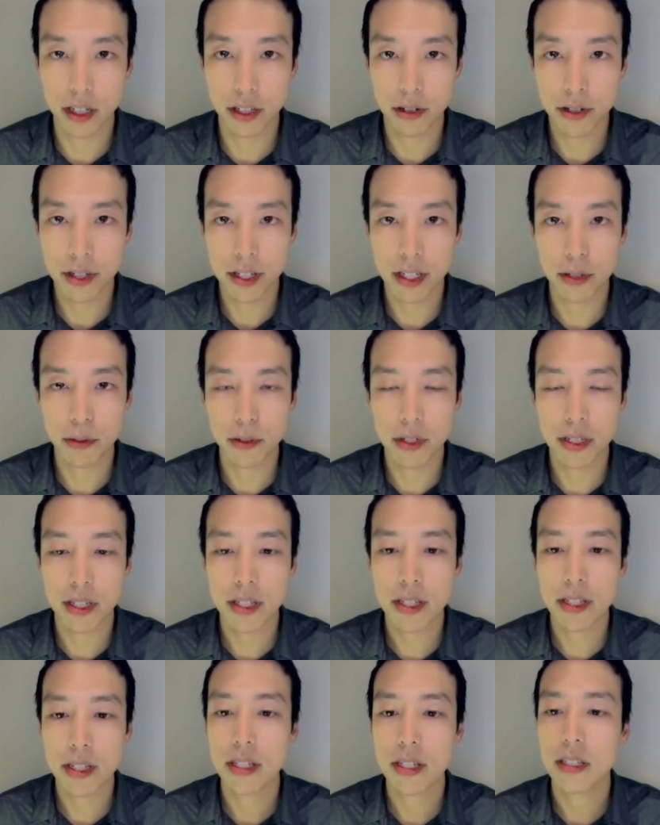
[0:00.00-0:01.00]
other
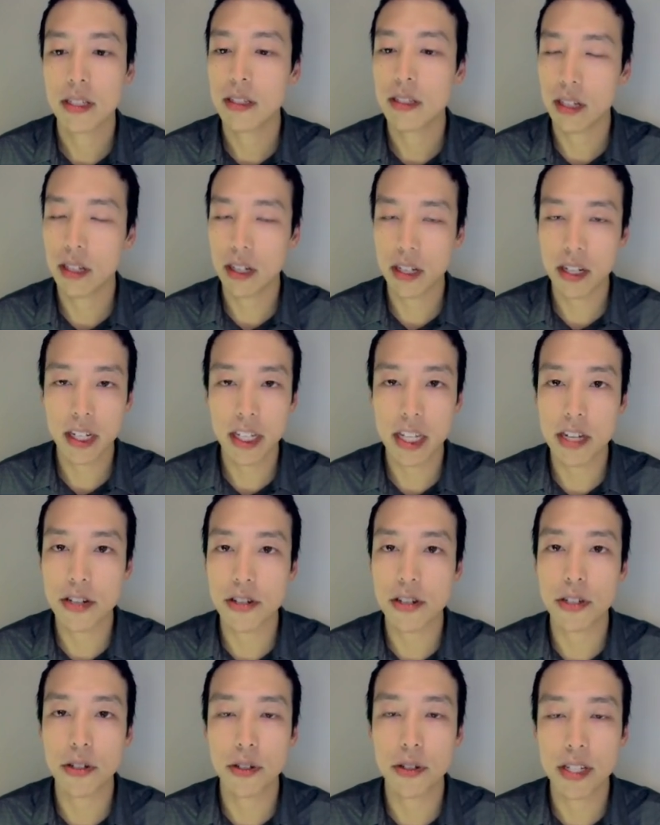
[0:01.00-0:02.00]
sequences. On
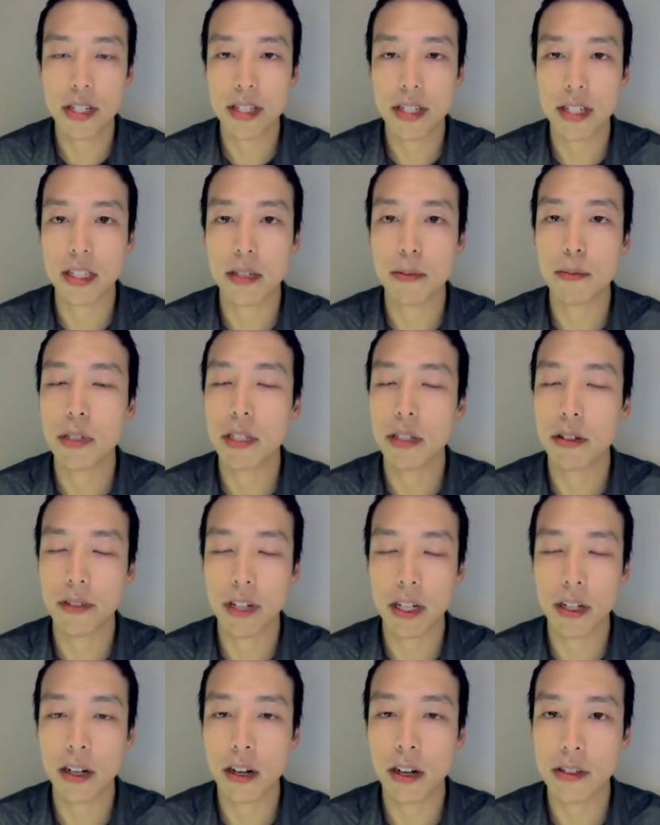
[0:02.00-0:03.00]
occasion, you can see them, but they're
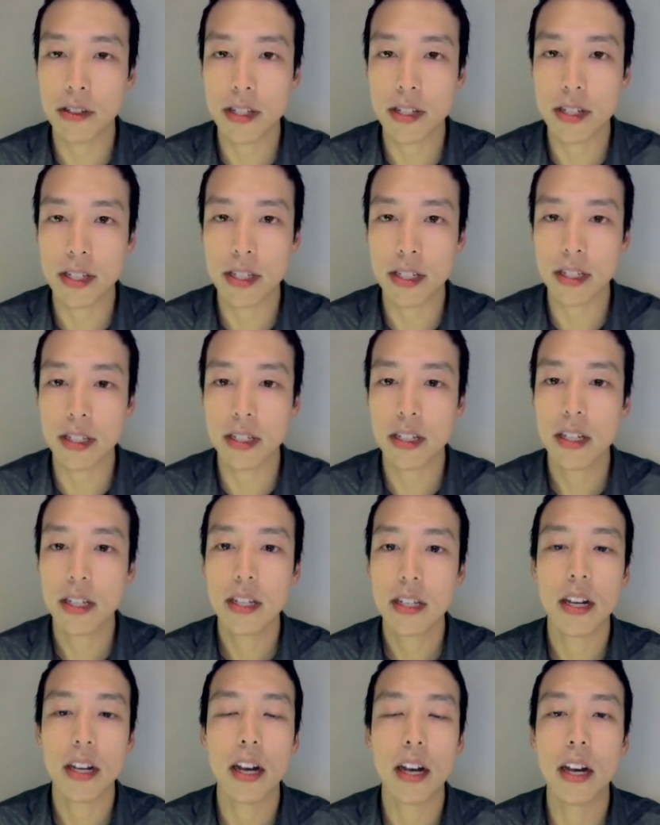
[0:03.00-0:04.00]
very hard to see
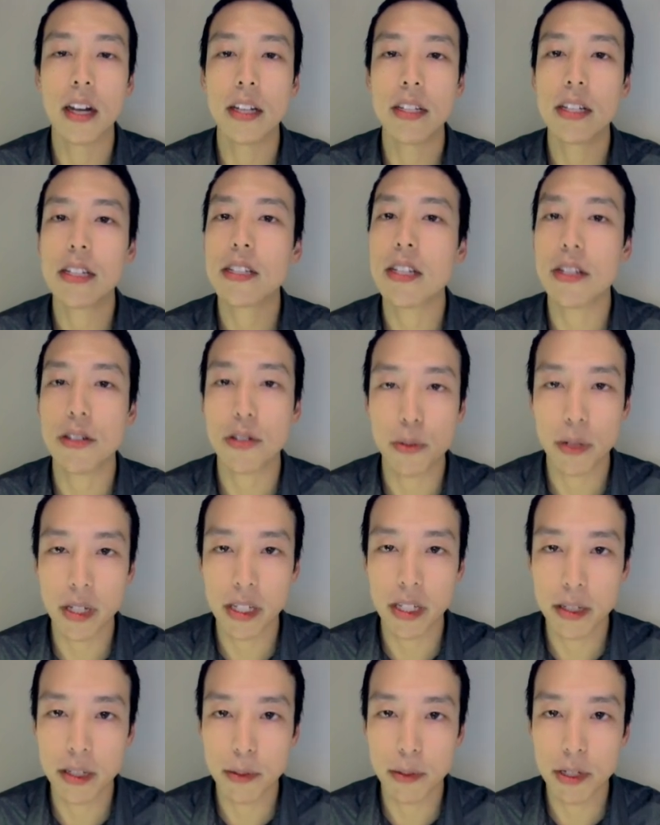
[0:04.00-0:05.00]
on T2
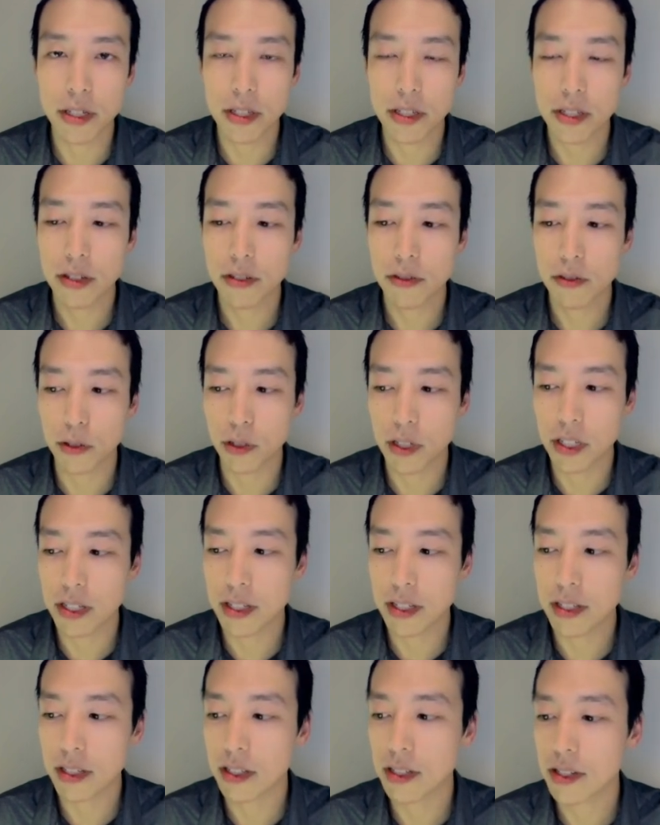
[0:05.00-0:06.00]
weighted images, for
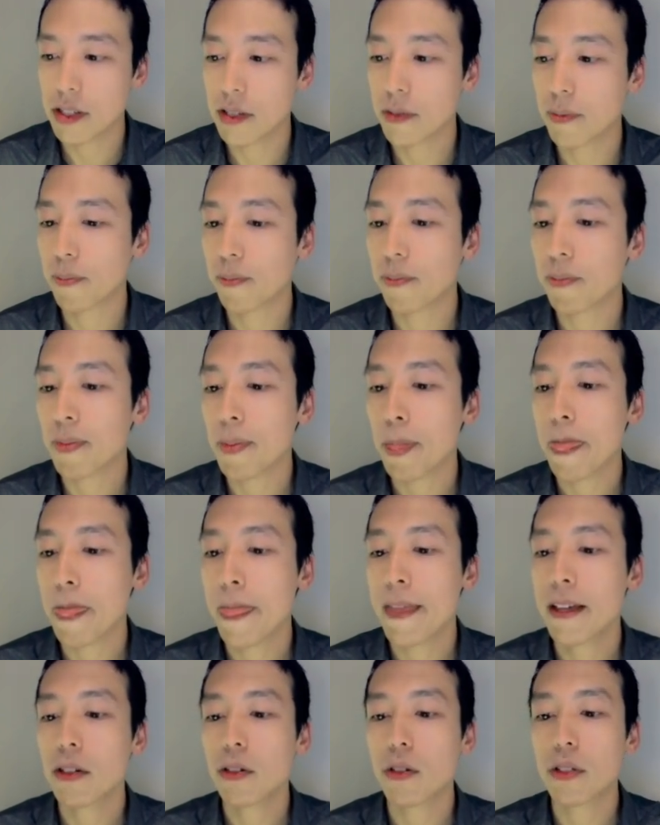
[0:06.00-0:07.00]
instance.
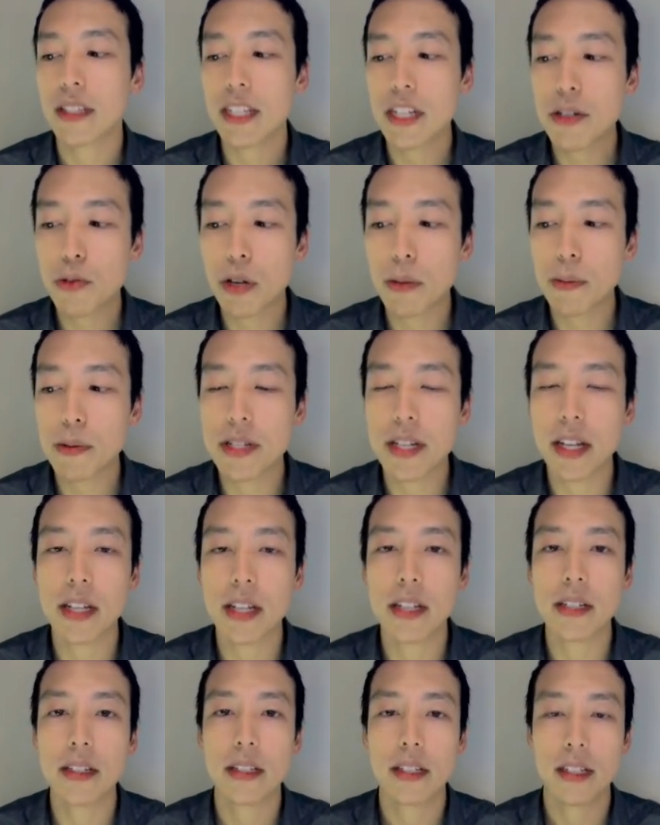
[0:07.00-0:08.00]
These
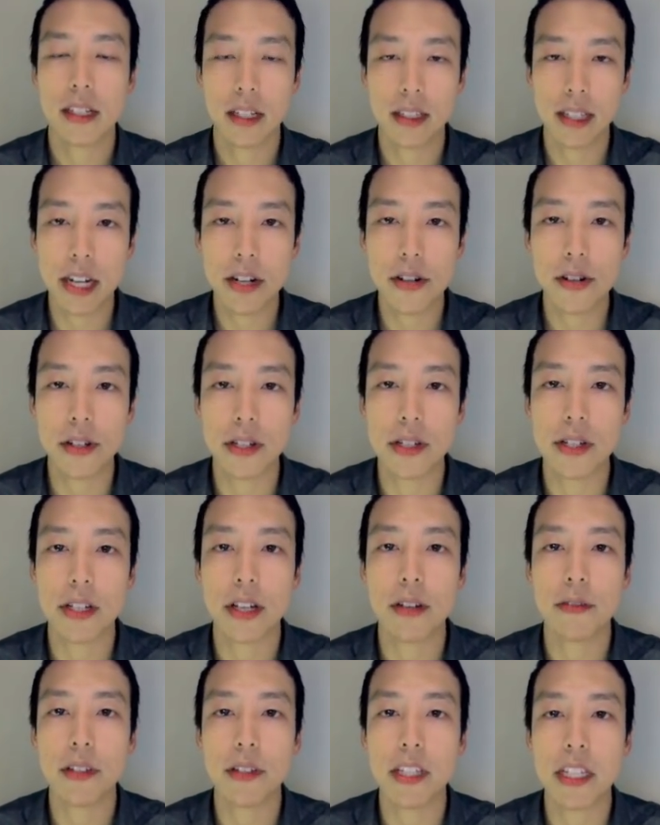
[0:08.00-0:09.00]
represent collections
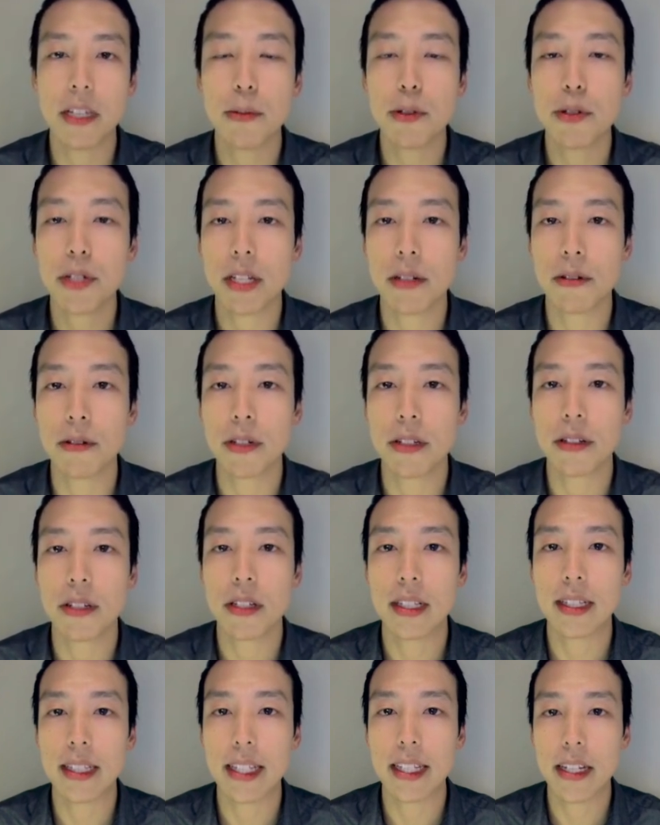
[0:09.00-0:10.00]
of
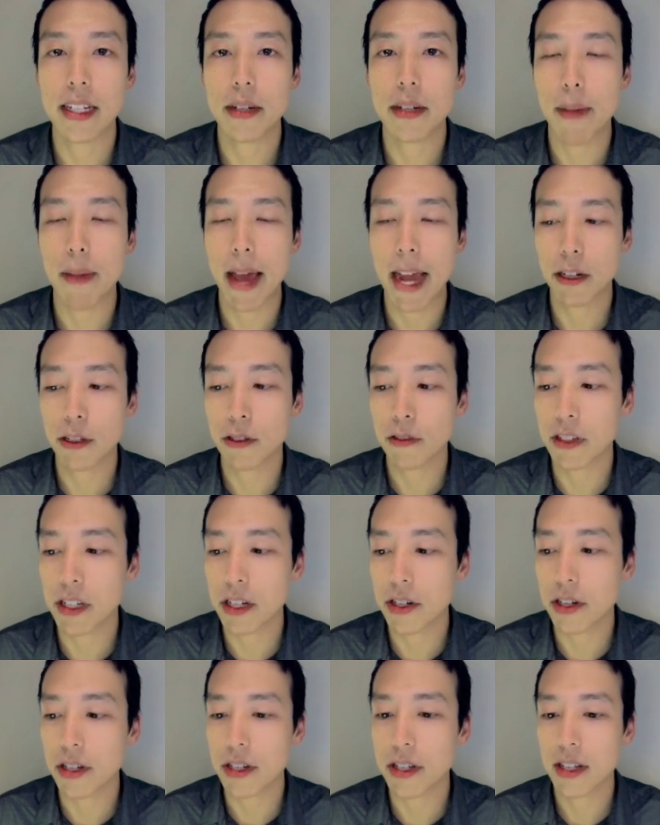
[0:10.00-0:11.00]
hemosiderin-laden
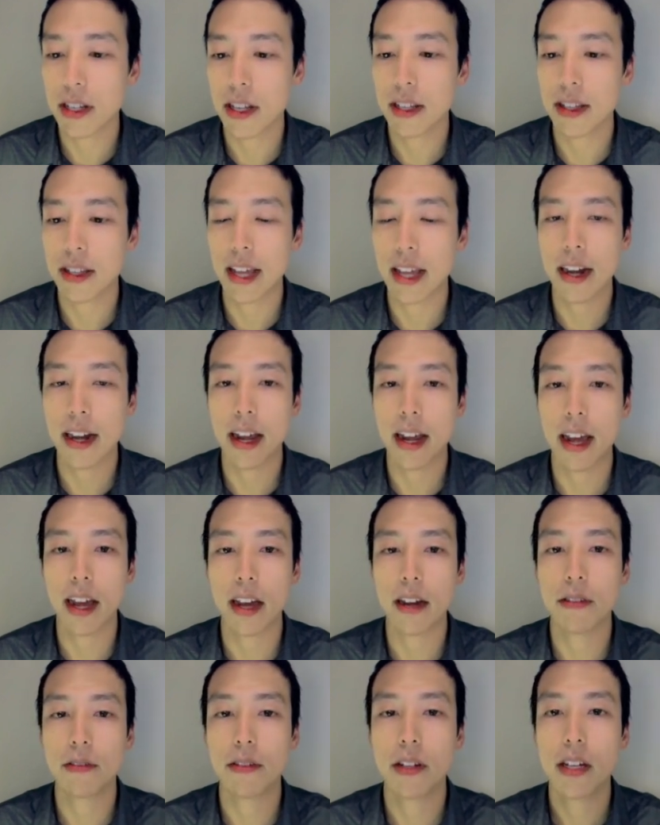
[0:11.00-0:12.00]
macrophages that
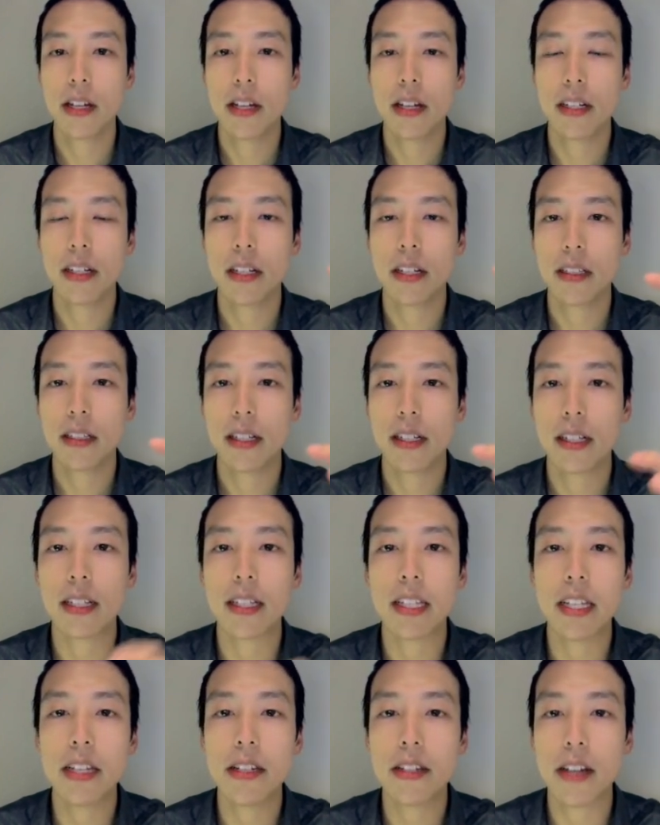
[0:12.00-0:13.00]
have
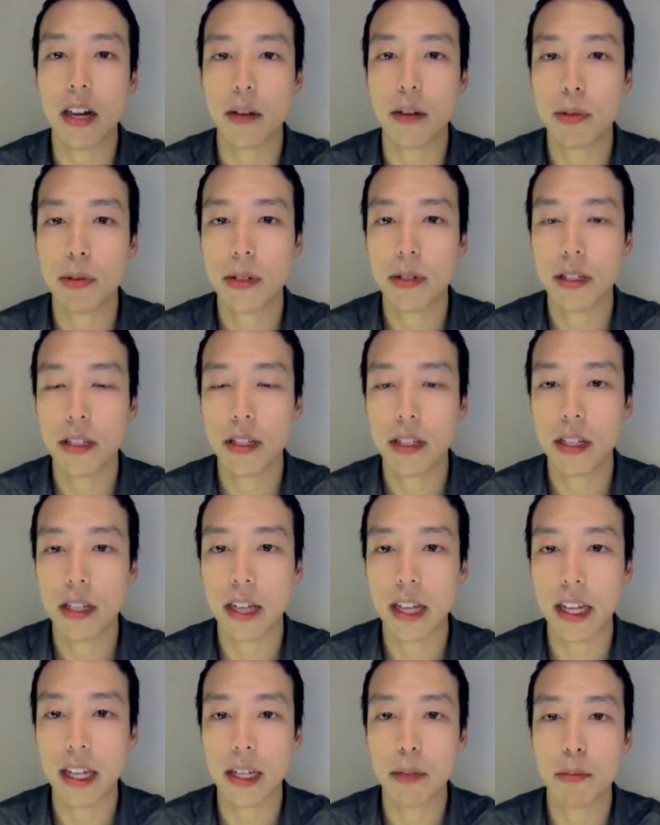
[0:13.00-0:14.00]
cleaned up
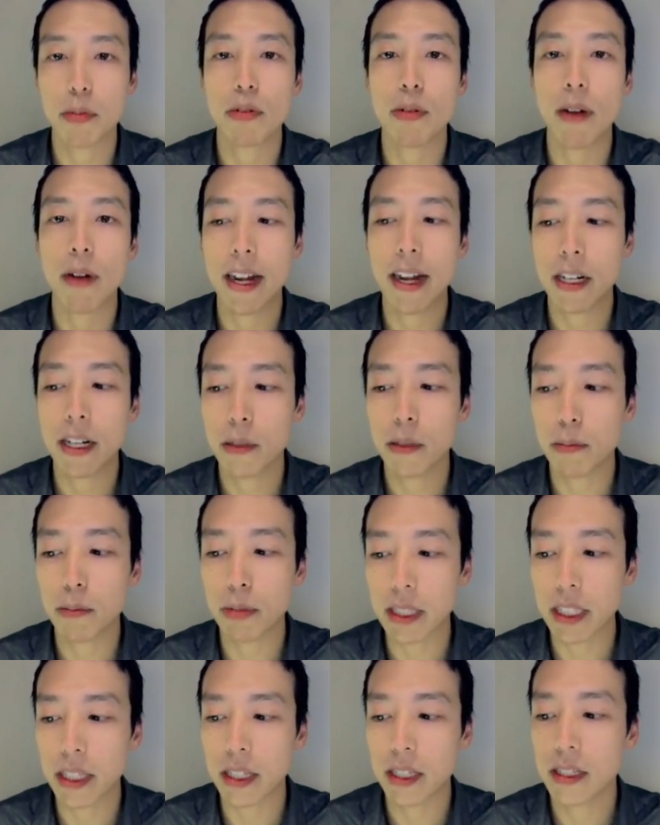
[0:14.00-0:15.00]
a prior
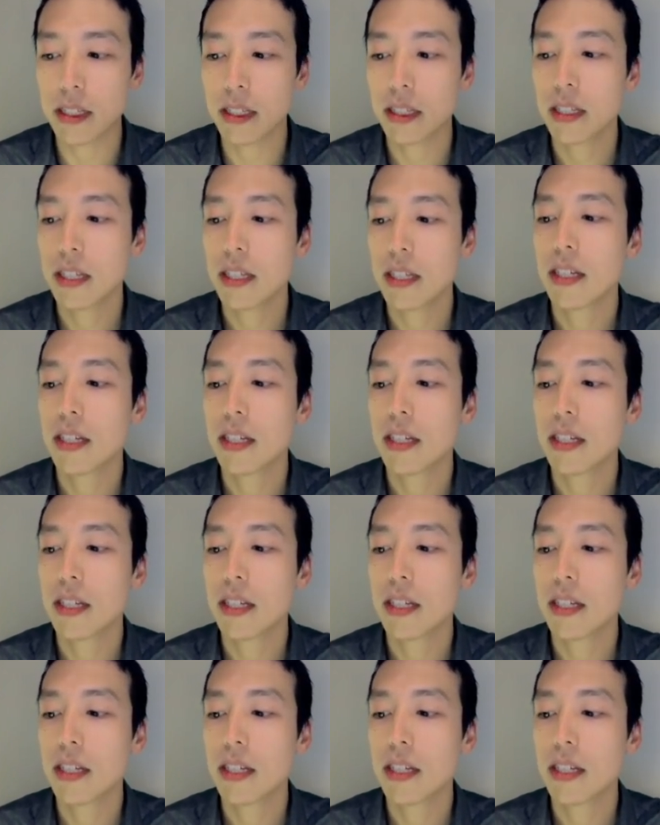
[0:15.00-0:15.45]
bleed,